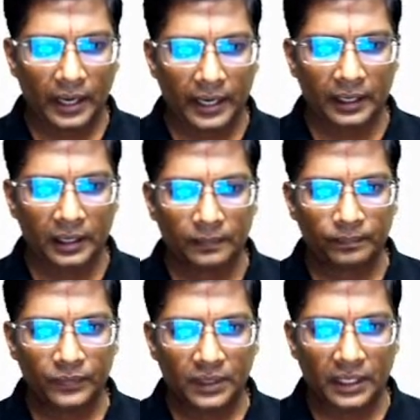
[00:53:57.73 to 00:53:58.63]
and
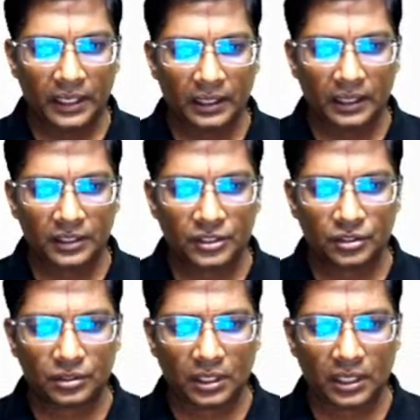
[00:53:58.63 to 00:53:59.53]

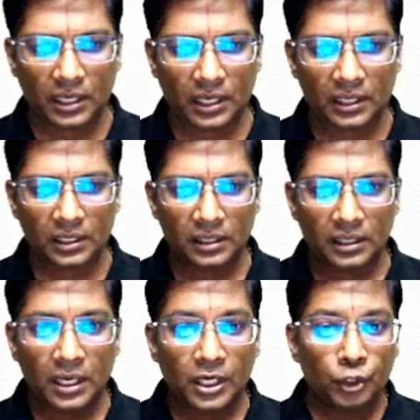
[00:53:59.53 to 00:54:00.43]
NH3
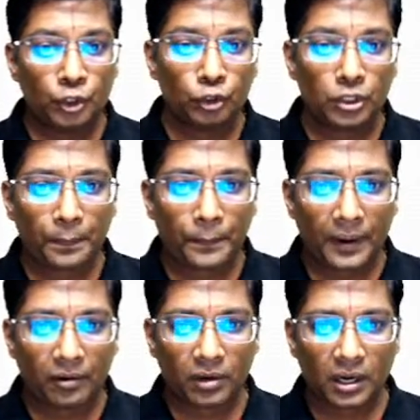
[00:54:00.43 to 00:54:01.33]
to the
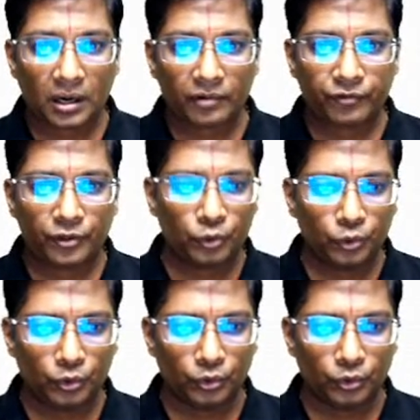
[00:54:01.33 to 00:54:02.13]
power of 2,